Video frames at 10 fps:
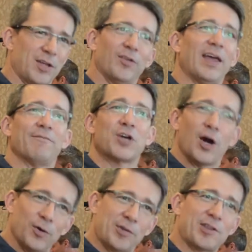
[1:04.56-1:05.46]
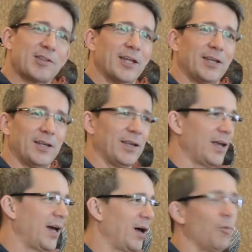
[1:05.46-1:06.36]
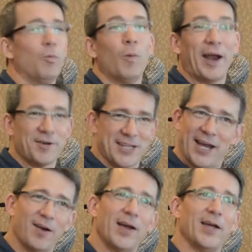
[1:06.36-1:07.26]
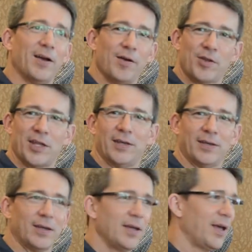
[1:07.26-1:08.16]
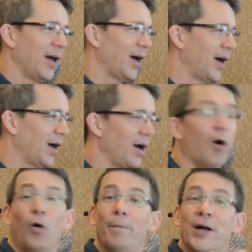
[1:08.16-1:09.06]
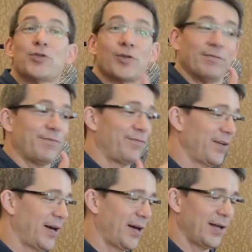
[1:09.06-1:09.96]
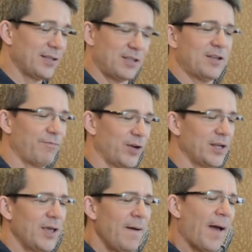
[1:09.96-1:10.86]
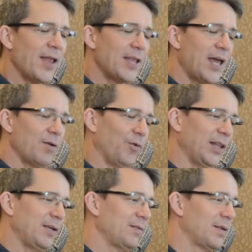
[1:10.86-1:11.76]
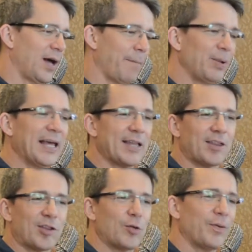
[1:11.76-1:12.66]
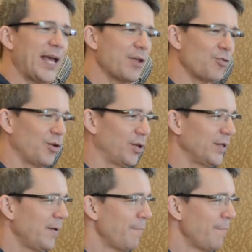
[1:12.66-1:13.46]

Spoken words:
they have ghosts and were-terriers and a whole bunch of different, and it really plays the supernatural.